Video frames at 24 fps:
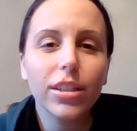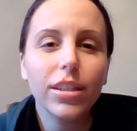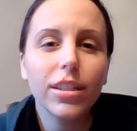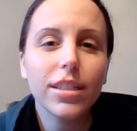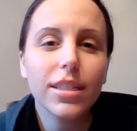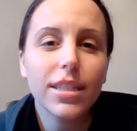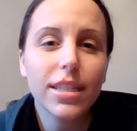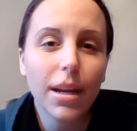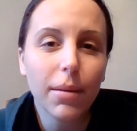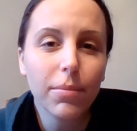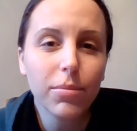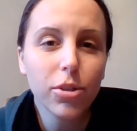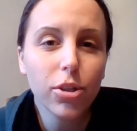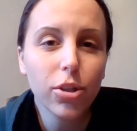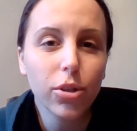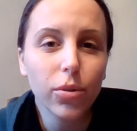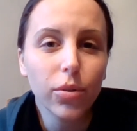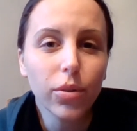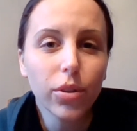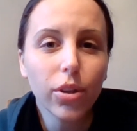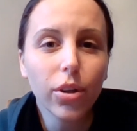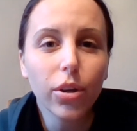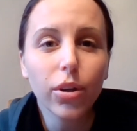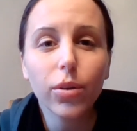Step
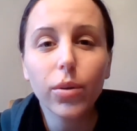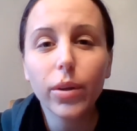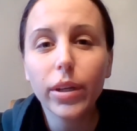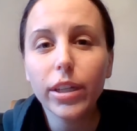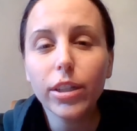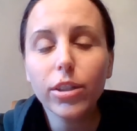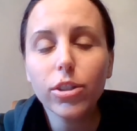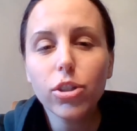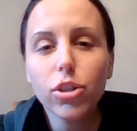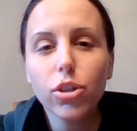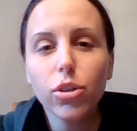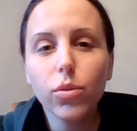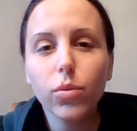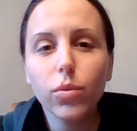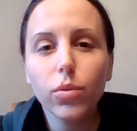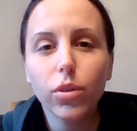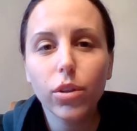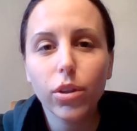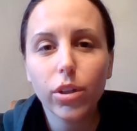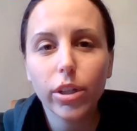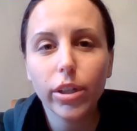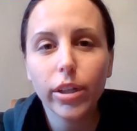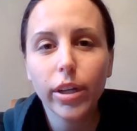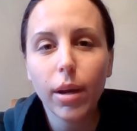2, you're going to
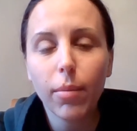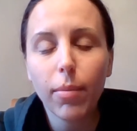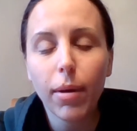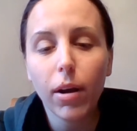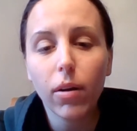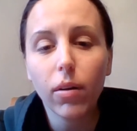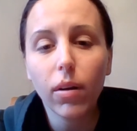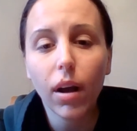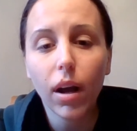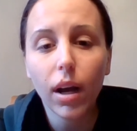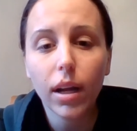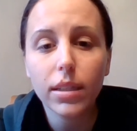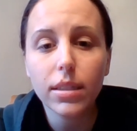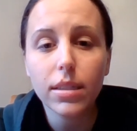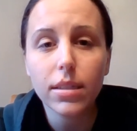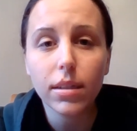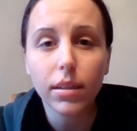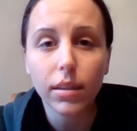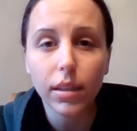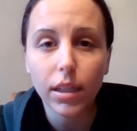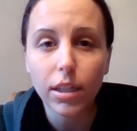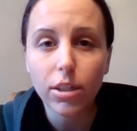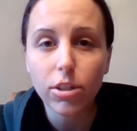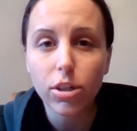learn about
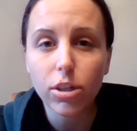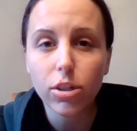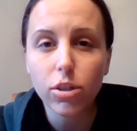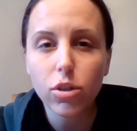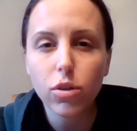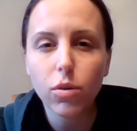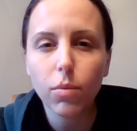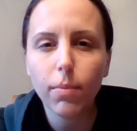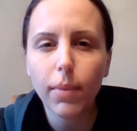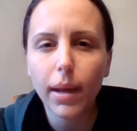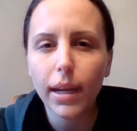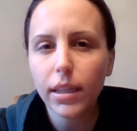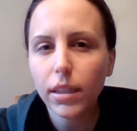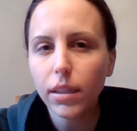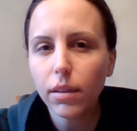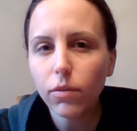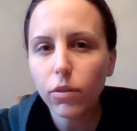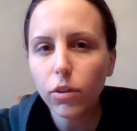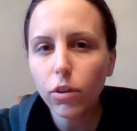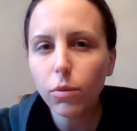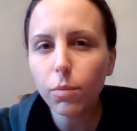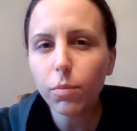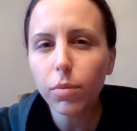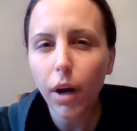constellations. So many
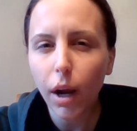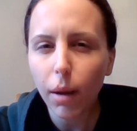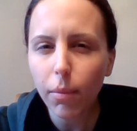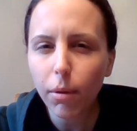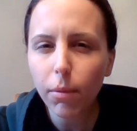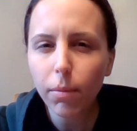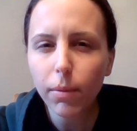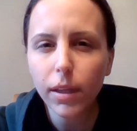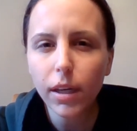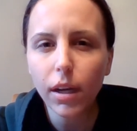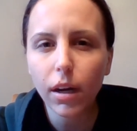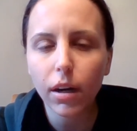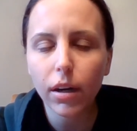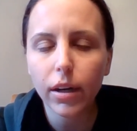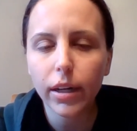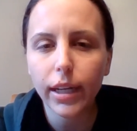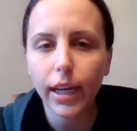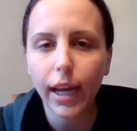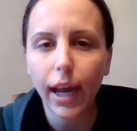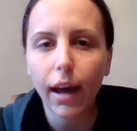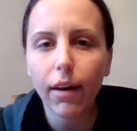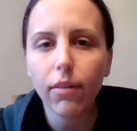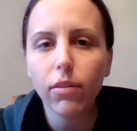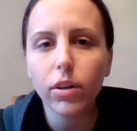of you probably
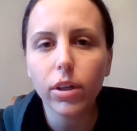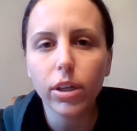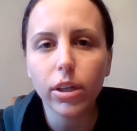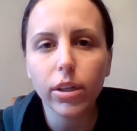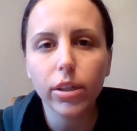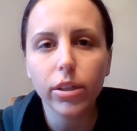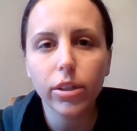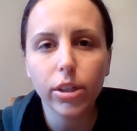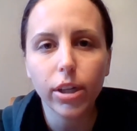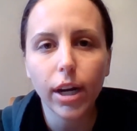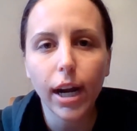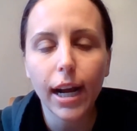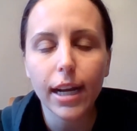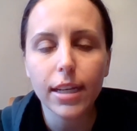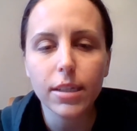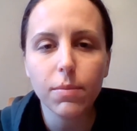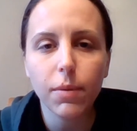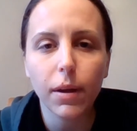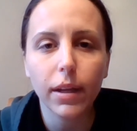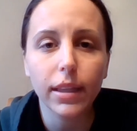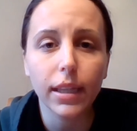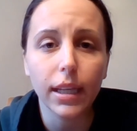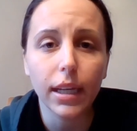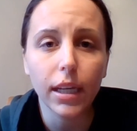already have a good
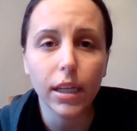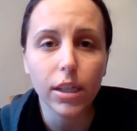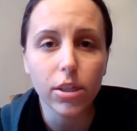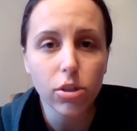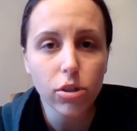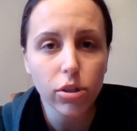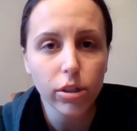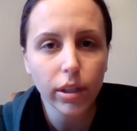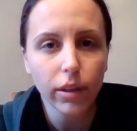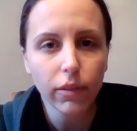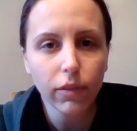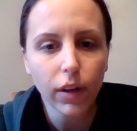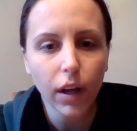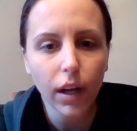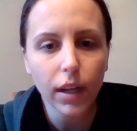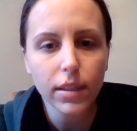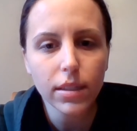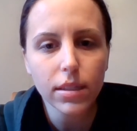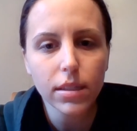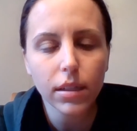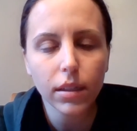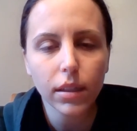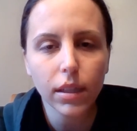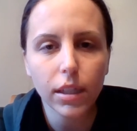grasp on the history of
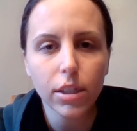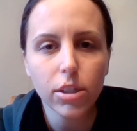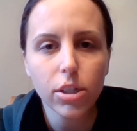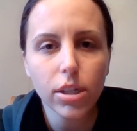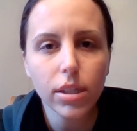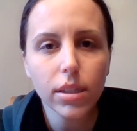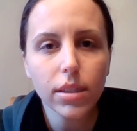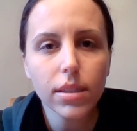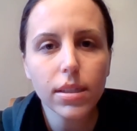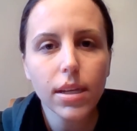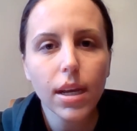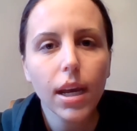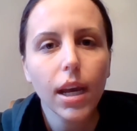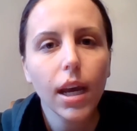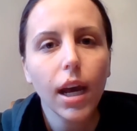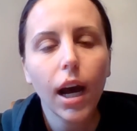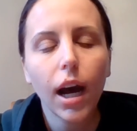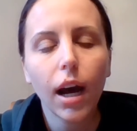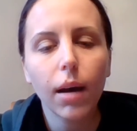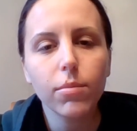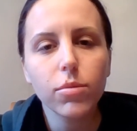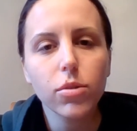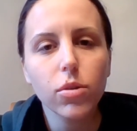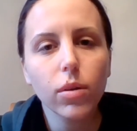constellations.
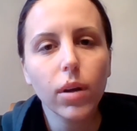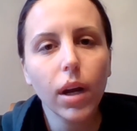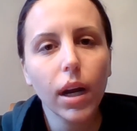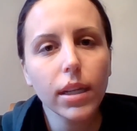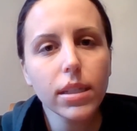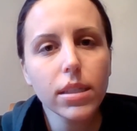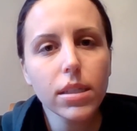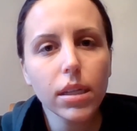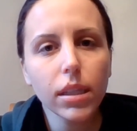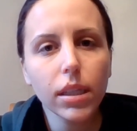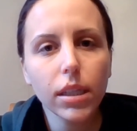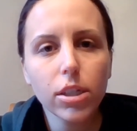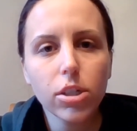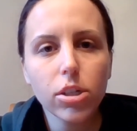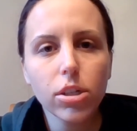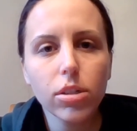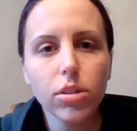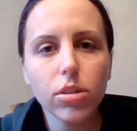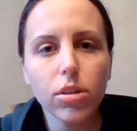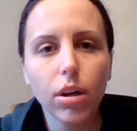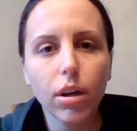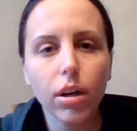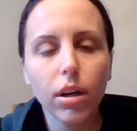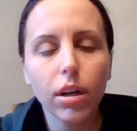So
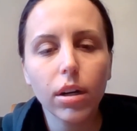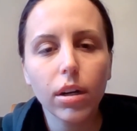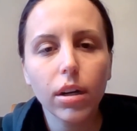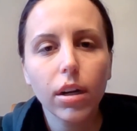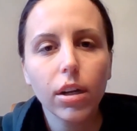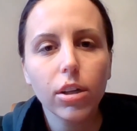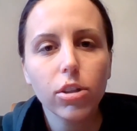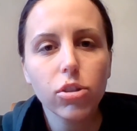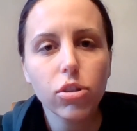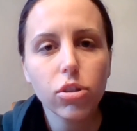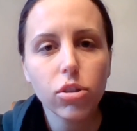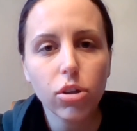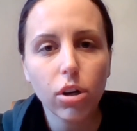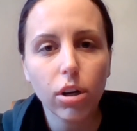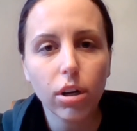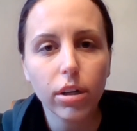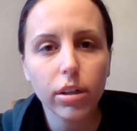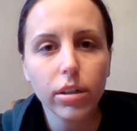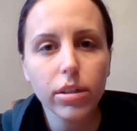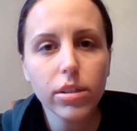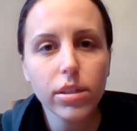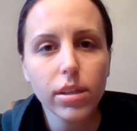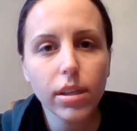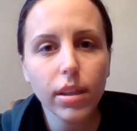constellations are
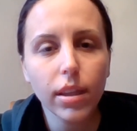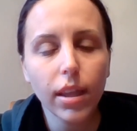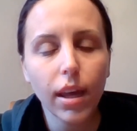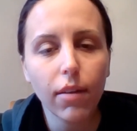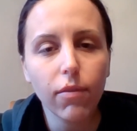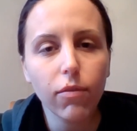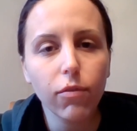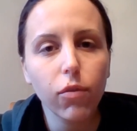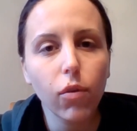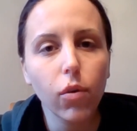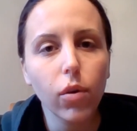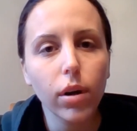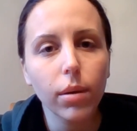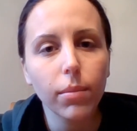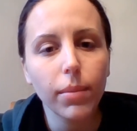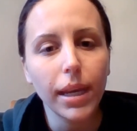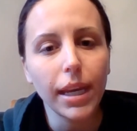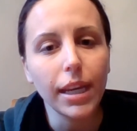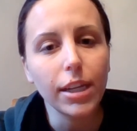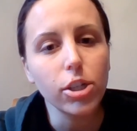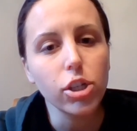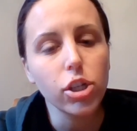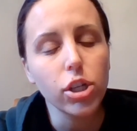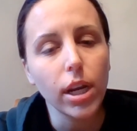stars that form
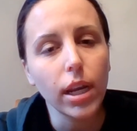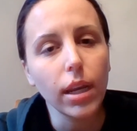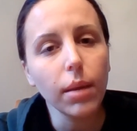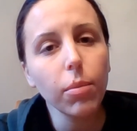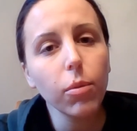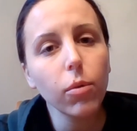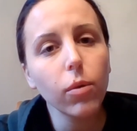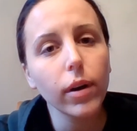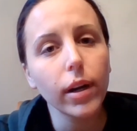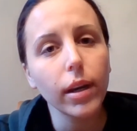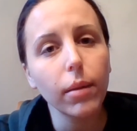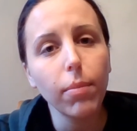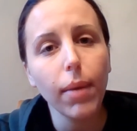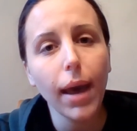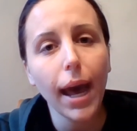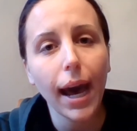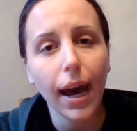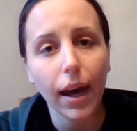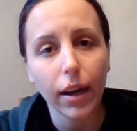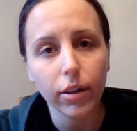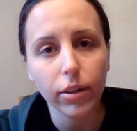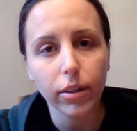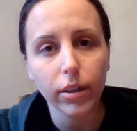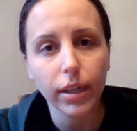a shape or a
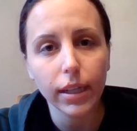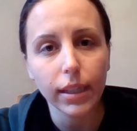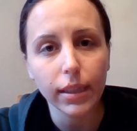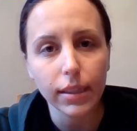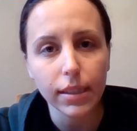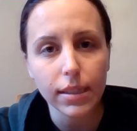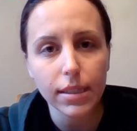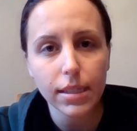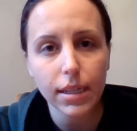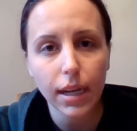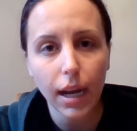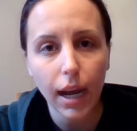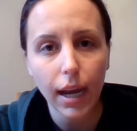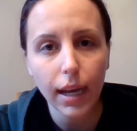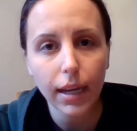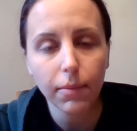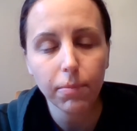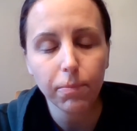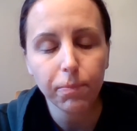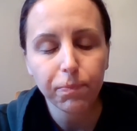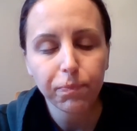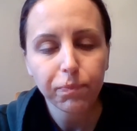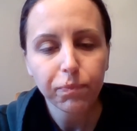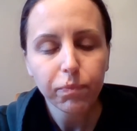pattern in the
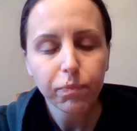sky.